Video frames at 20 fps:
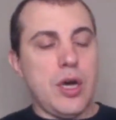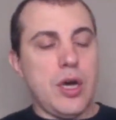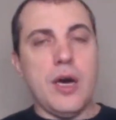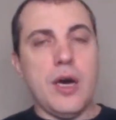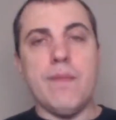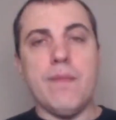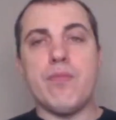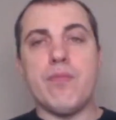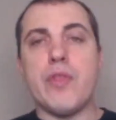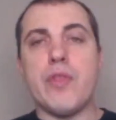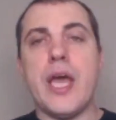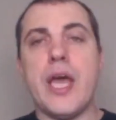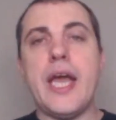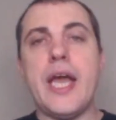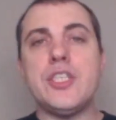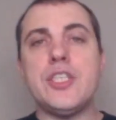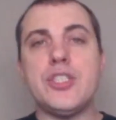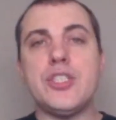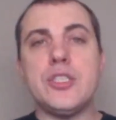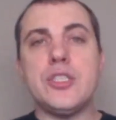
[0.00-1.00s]

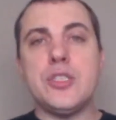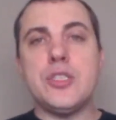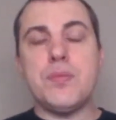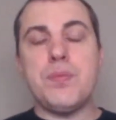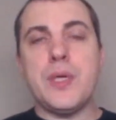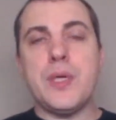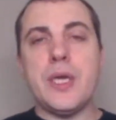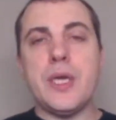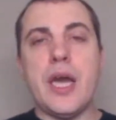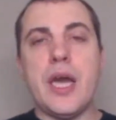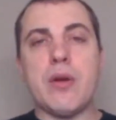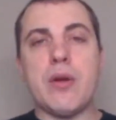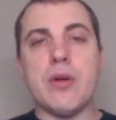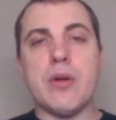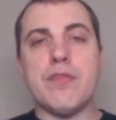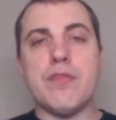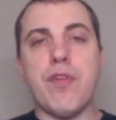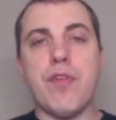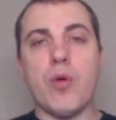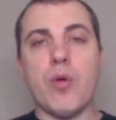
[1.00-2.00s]
HTTP
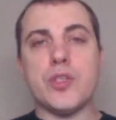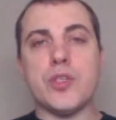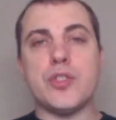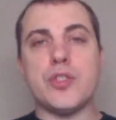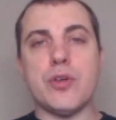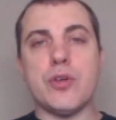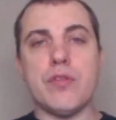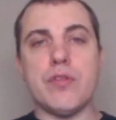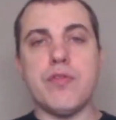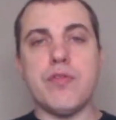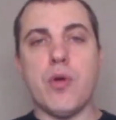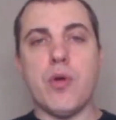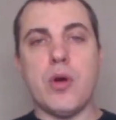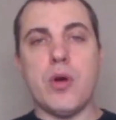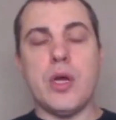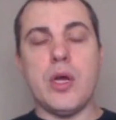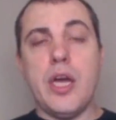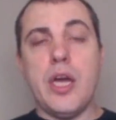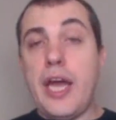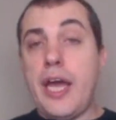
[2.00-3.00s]
error
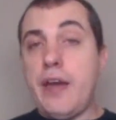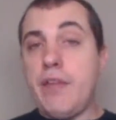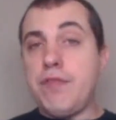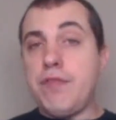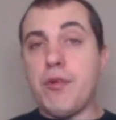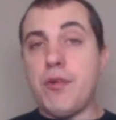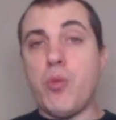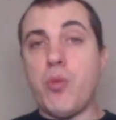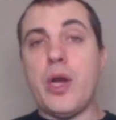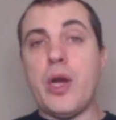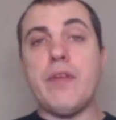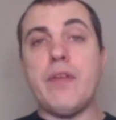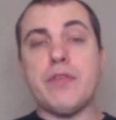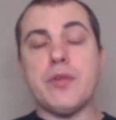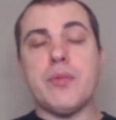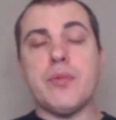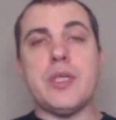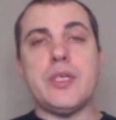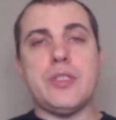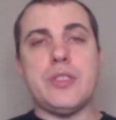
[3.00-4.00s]
404. And for
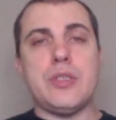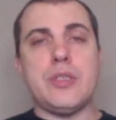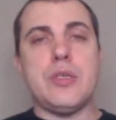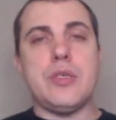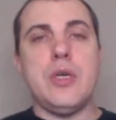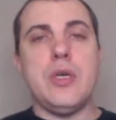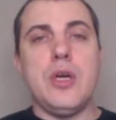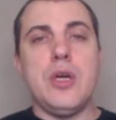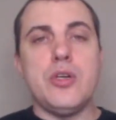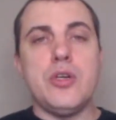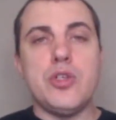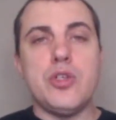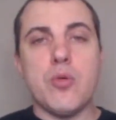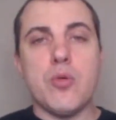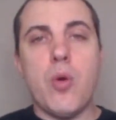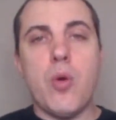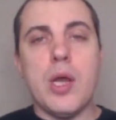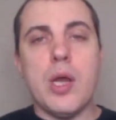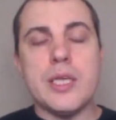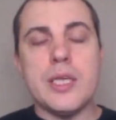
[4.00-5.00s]
whatever reason, your
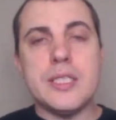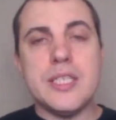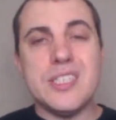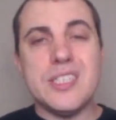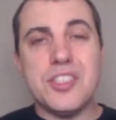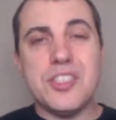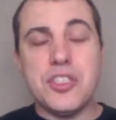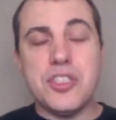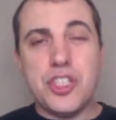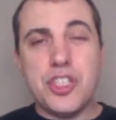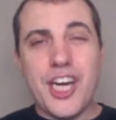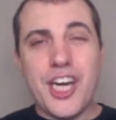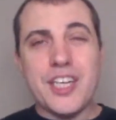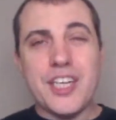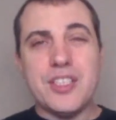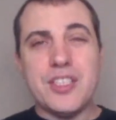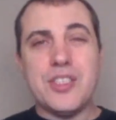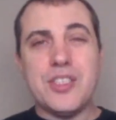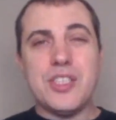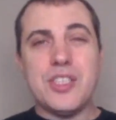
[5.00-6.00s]
wallet doesn't
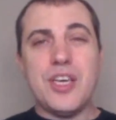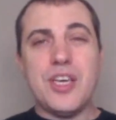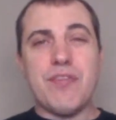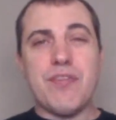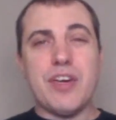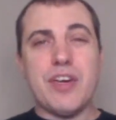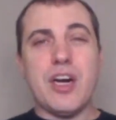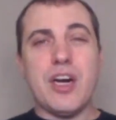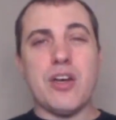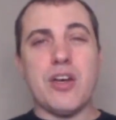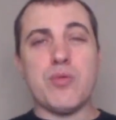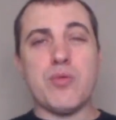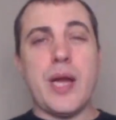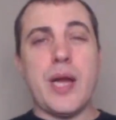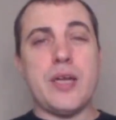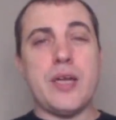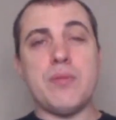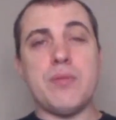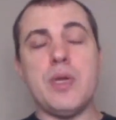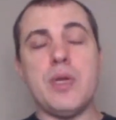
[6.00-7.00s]
check to see if it got a
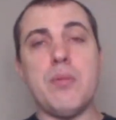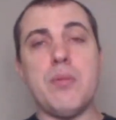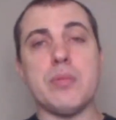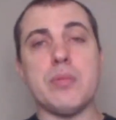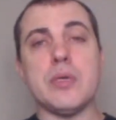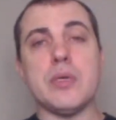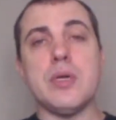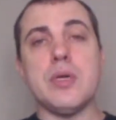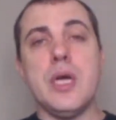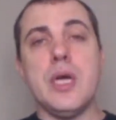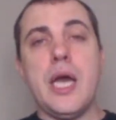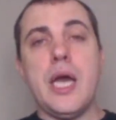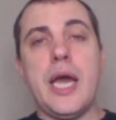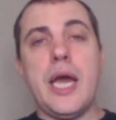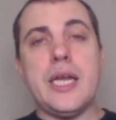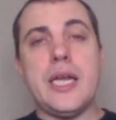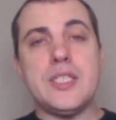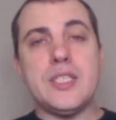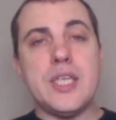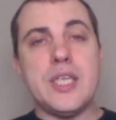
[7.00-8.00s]
random number,
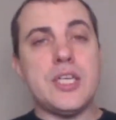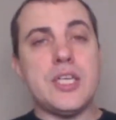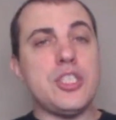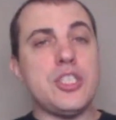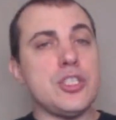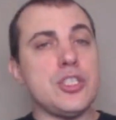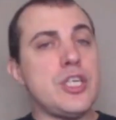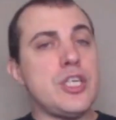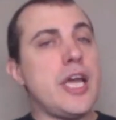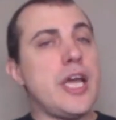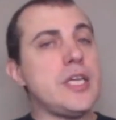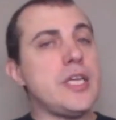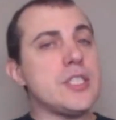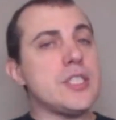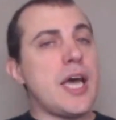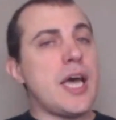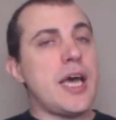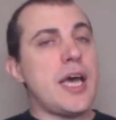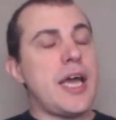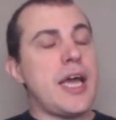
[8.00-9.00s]
and instead just takes
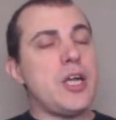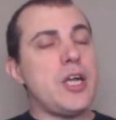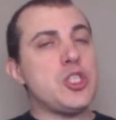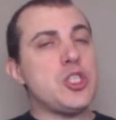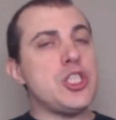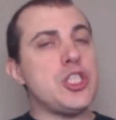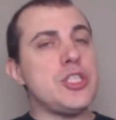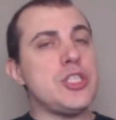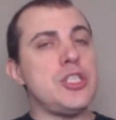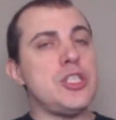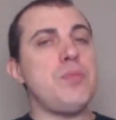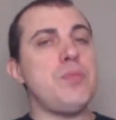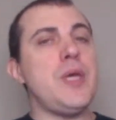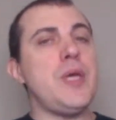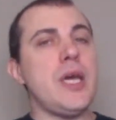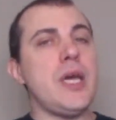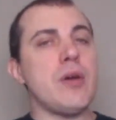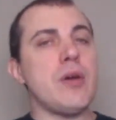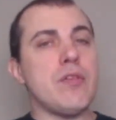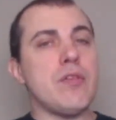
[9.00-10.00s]
that
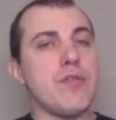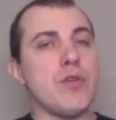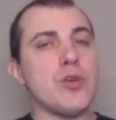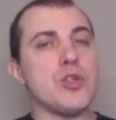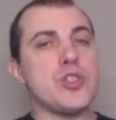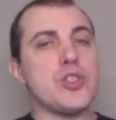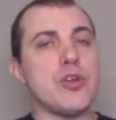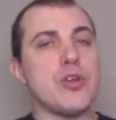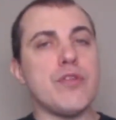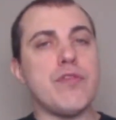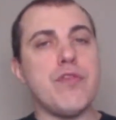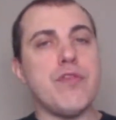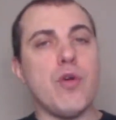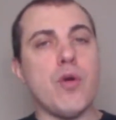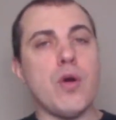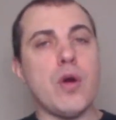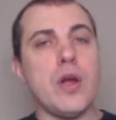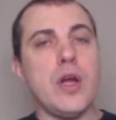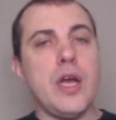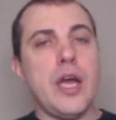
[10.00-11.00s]
HTTP error
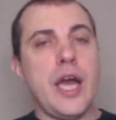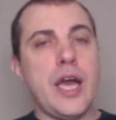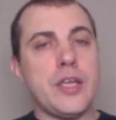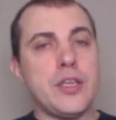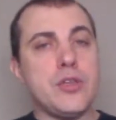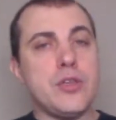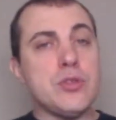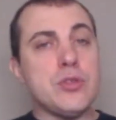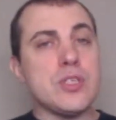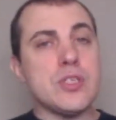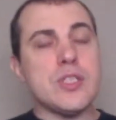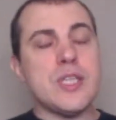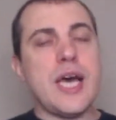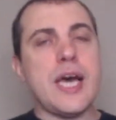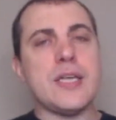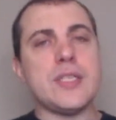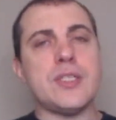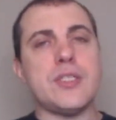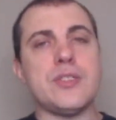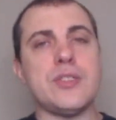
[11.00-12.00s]
404 and uses
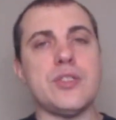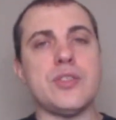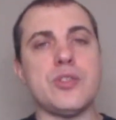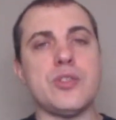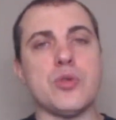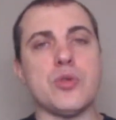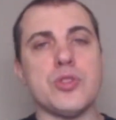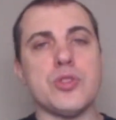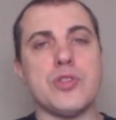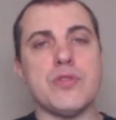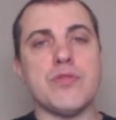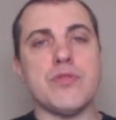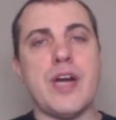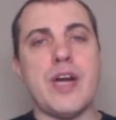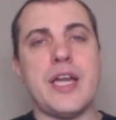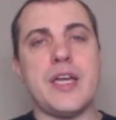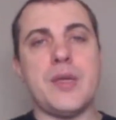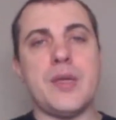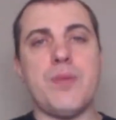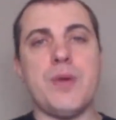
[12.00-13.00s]
that as its source of
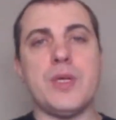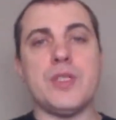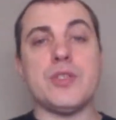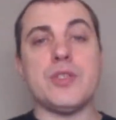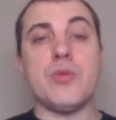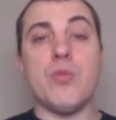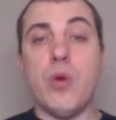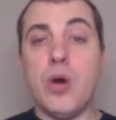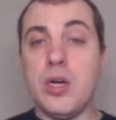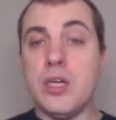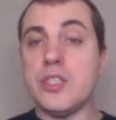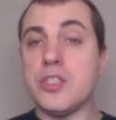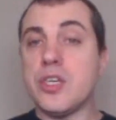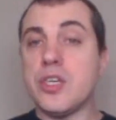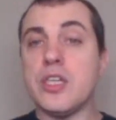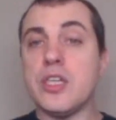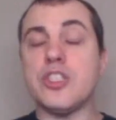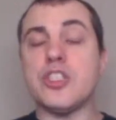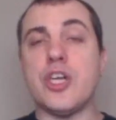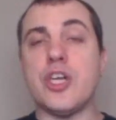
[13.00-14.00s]
randomness. Well, it's
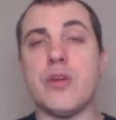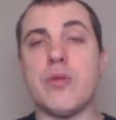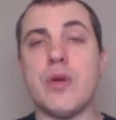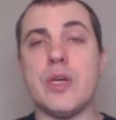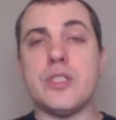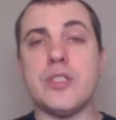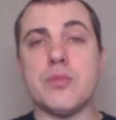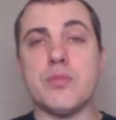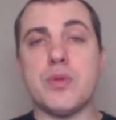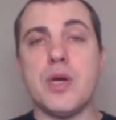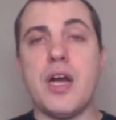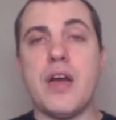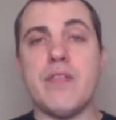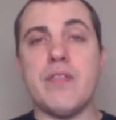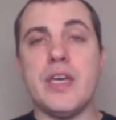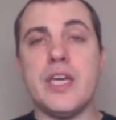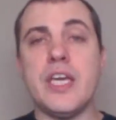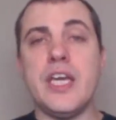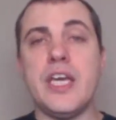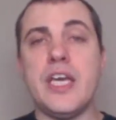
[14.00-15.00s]
going to generate a
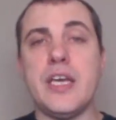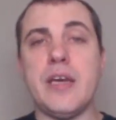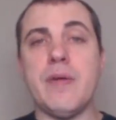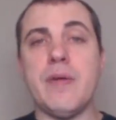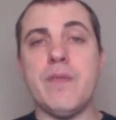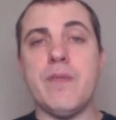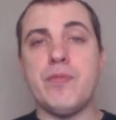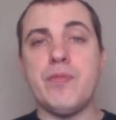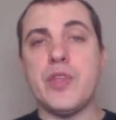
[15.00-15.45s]
private key.